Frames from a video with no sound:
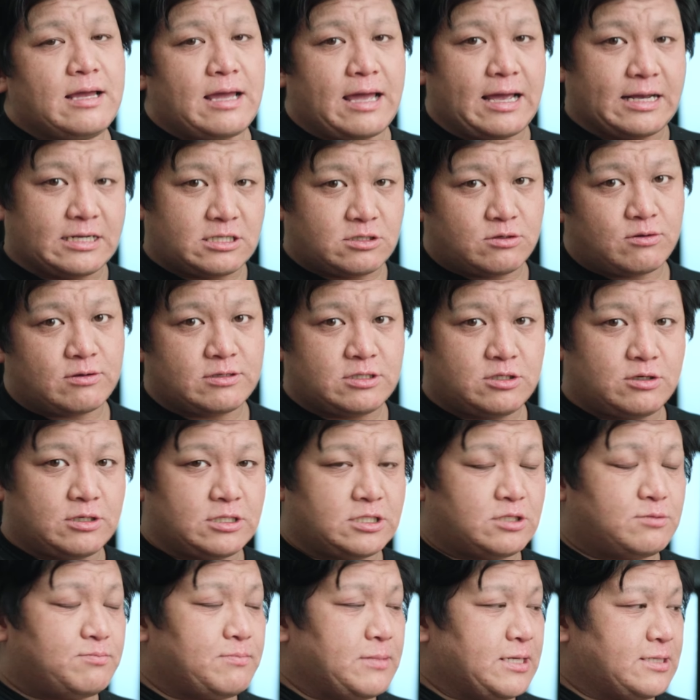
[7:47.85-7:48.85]
extra
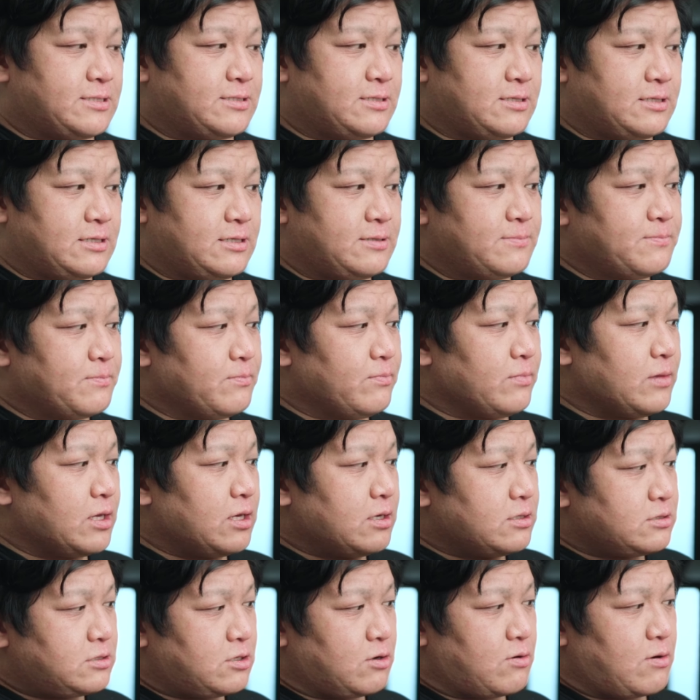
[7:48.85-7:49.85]
transmitter.
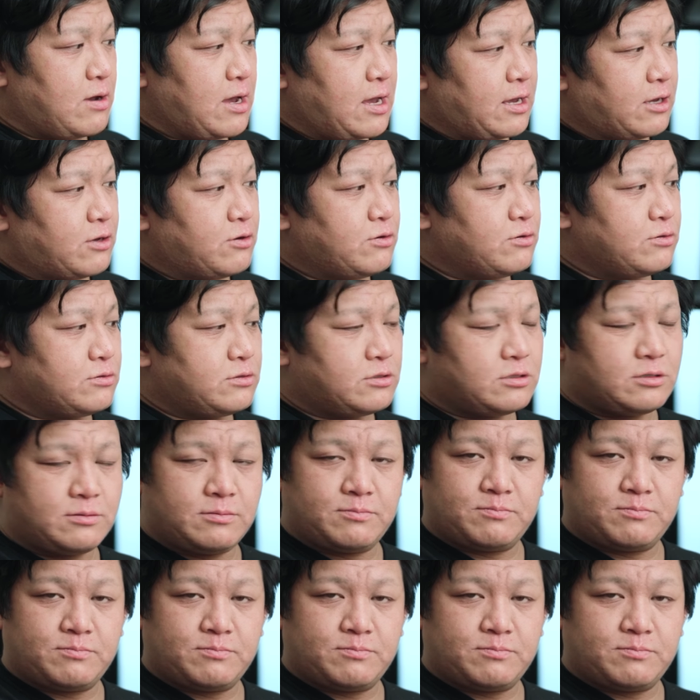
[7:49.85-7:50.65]
So I could